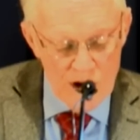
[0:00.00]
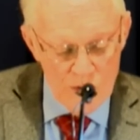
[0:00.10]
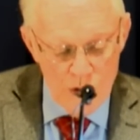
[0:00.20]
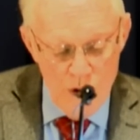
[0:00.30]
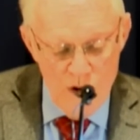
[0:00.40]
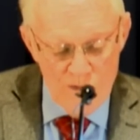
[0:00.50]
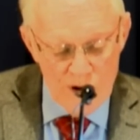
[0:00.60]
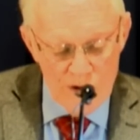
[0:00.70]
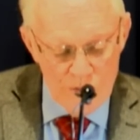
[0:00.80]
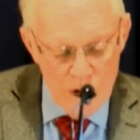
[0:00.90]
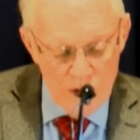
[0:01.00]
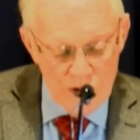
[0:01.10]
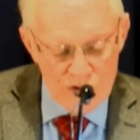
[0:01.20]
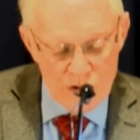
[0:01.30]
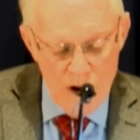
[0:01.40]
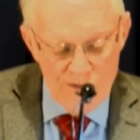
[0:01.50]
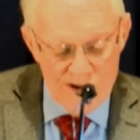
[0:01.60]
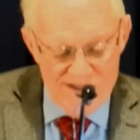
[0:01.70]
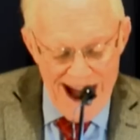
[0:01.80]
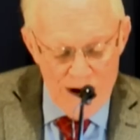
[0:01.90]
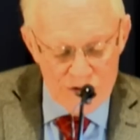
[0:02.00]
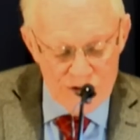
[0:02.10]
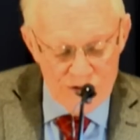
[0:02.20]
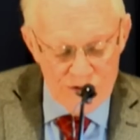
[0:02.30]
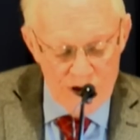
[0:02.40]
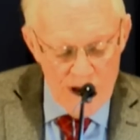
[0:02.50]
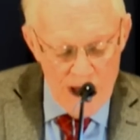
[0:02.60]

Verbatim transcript: rule over rulers over thousands,